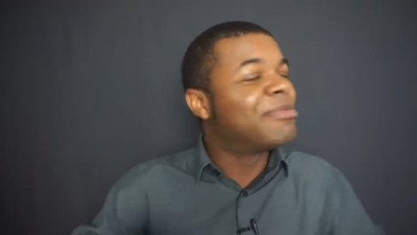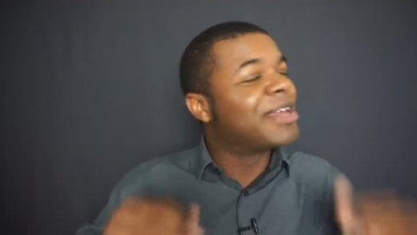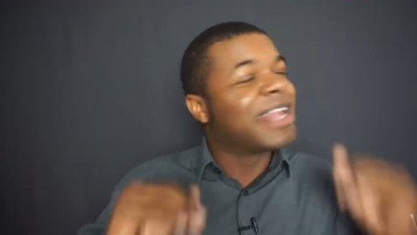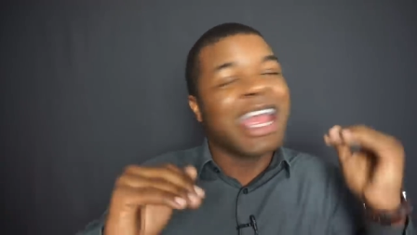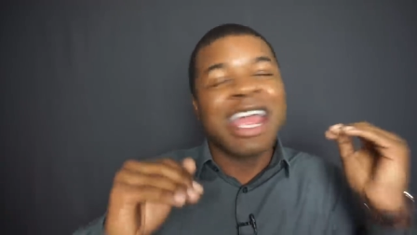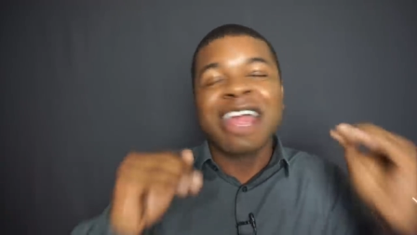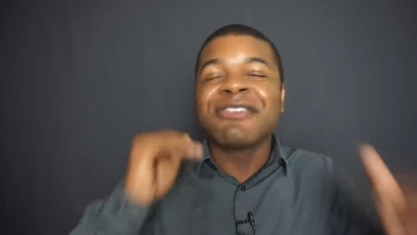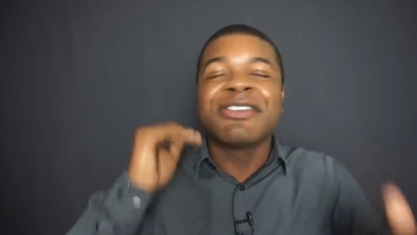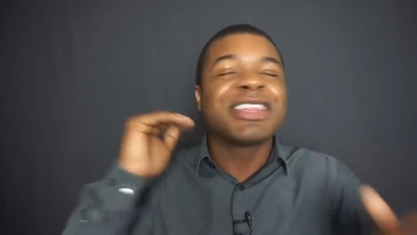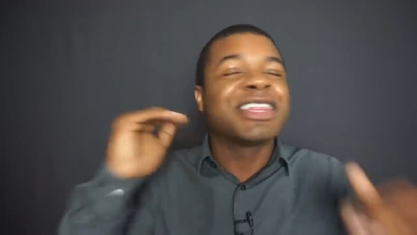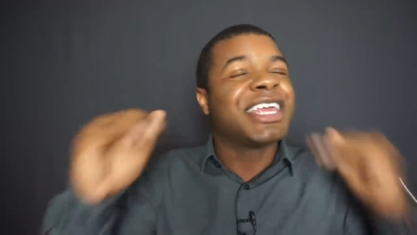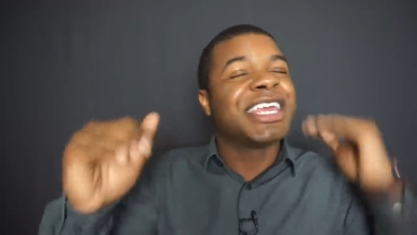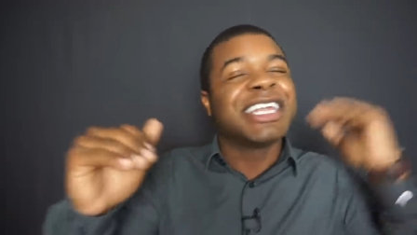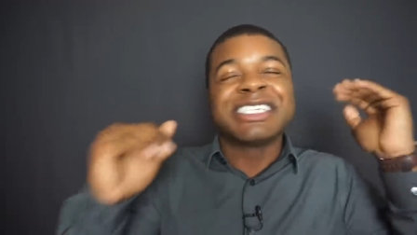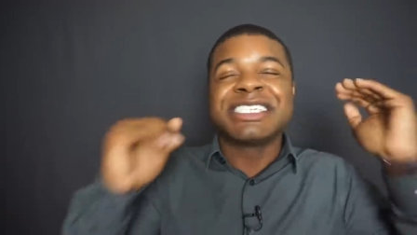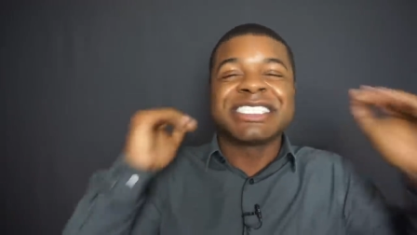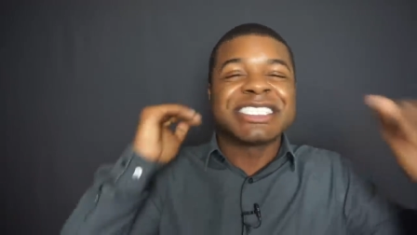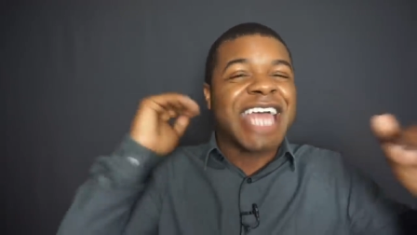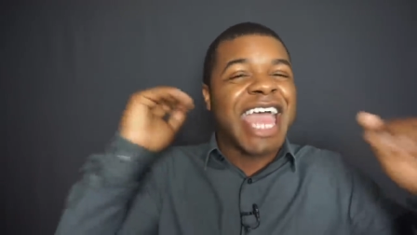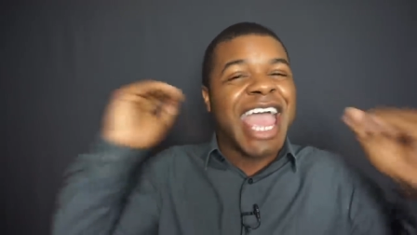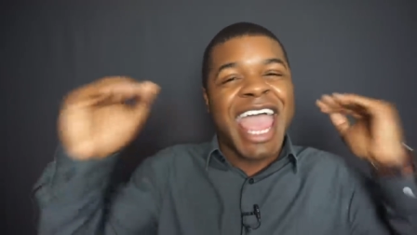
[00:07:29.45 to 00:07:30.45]
but everything
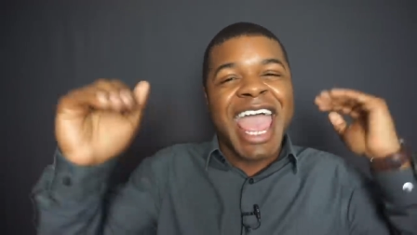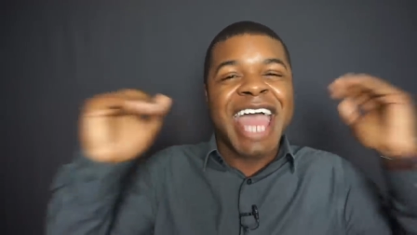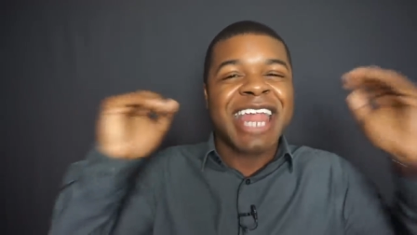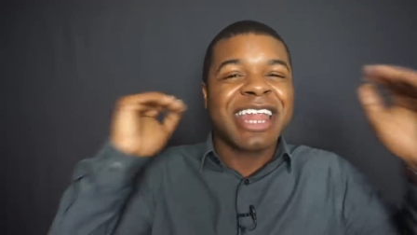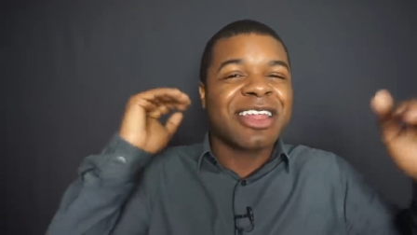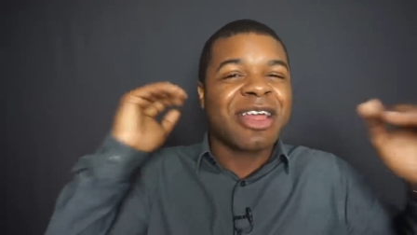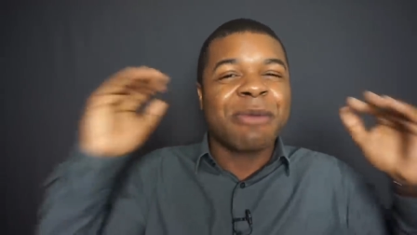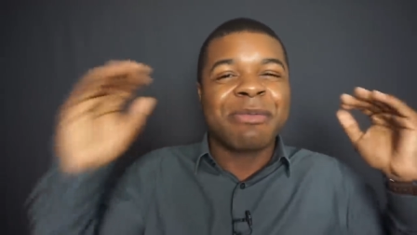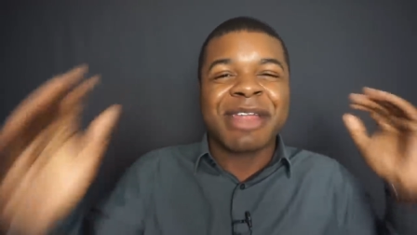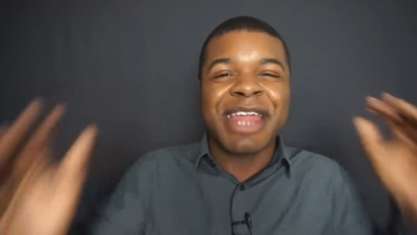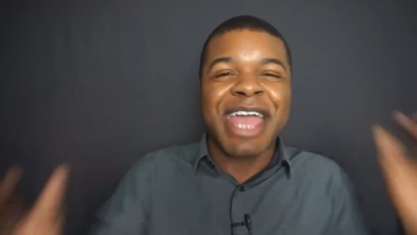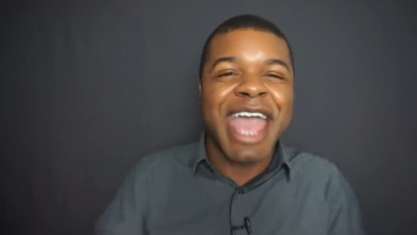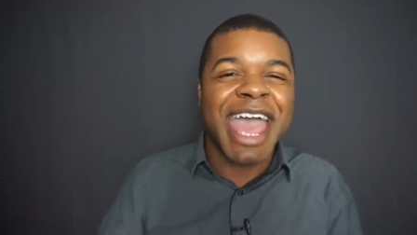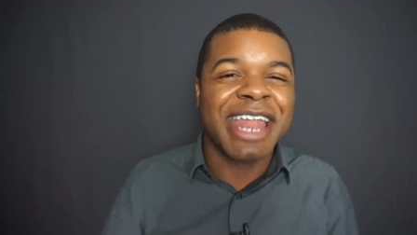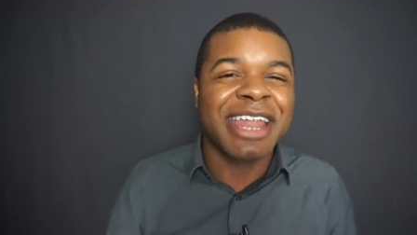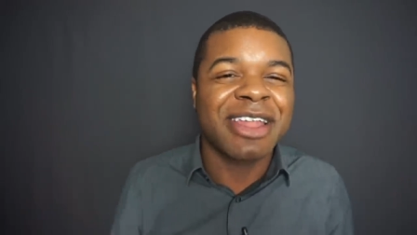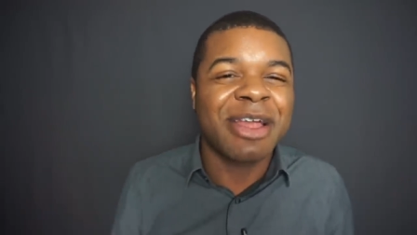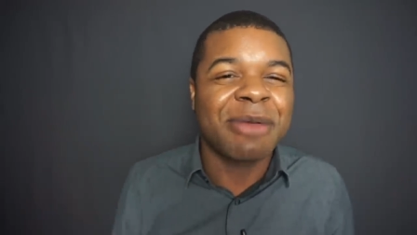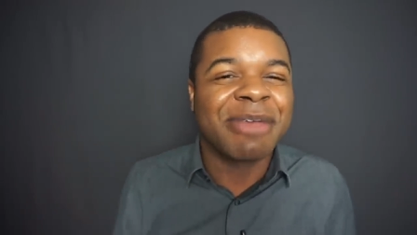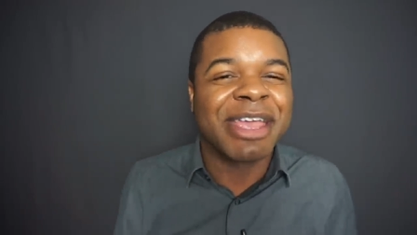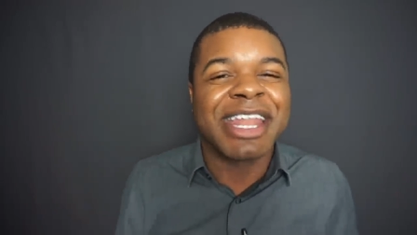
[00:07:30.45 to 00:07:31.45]
just added up and
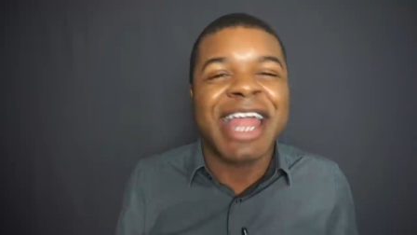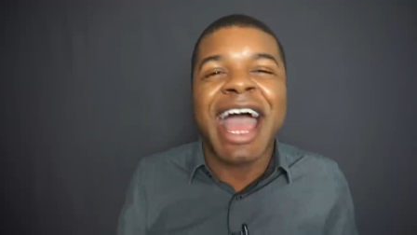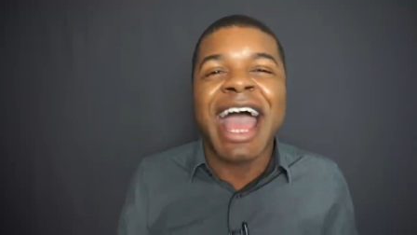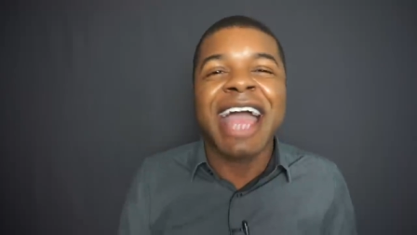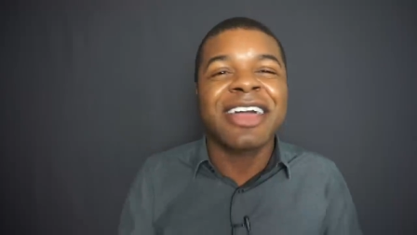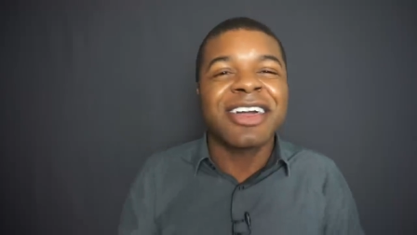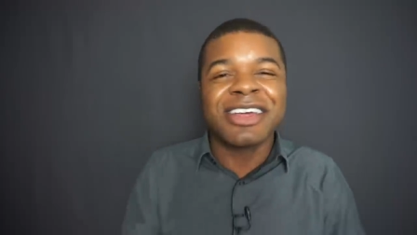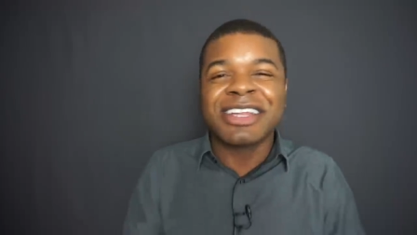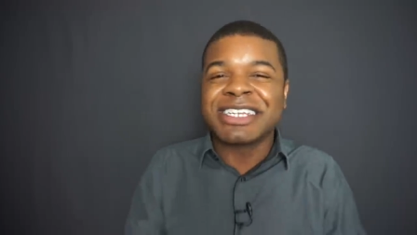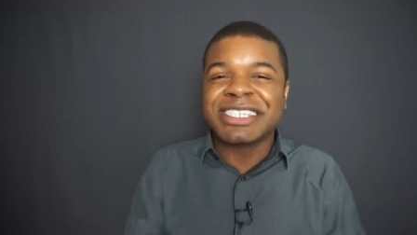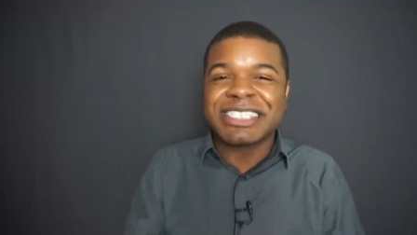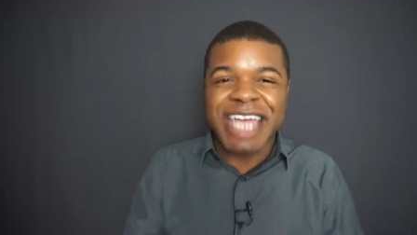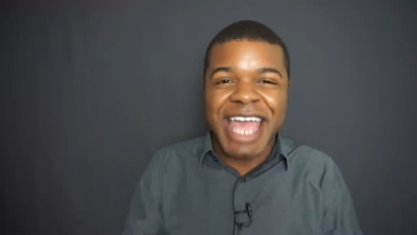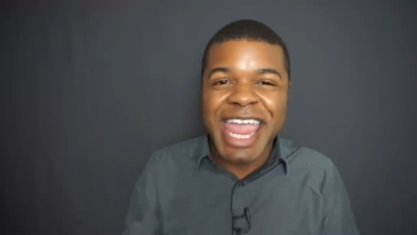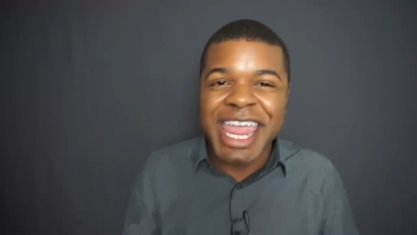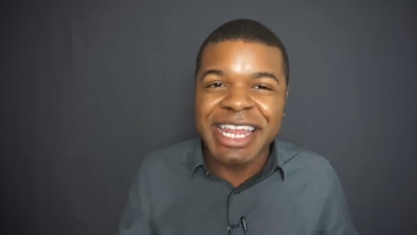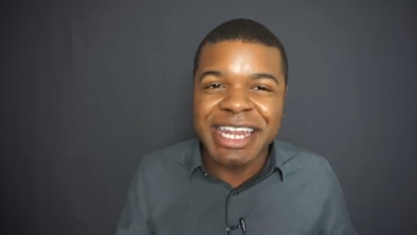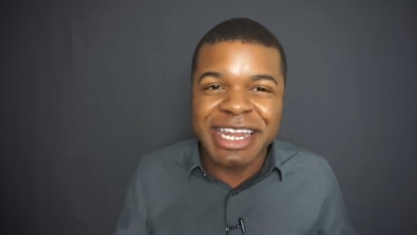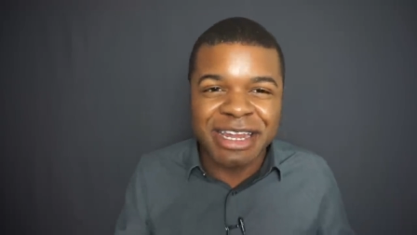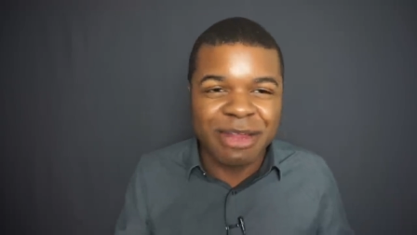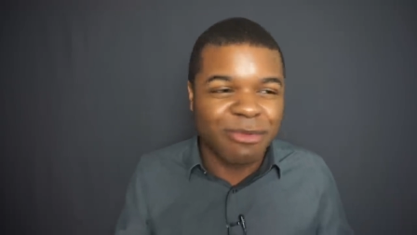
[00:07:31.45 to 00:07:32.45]
added up and I couldn't
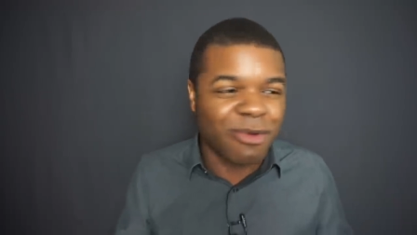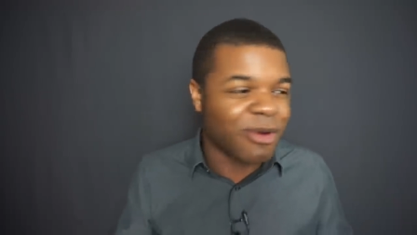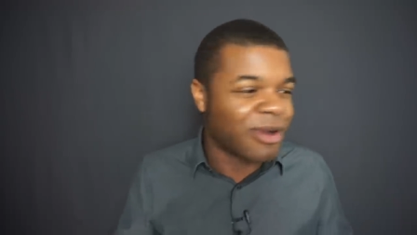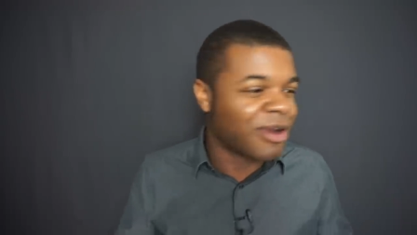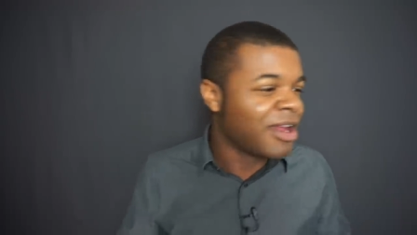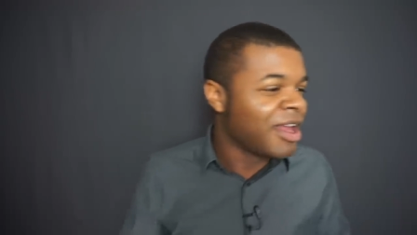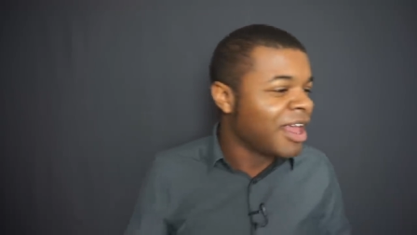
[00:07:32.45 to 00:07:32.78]
take it anymore.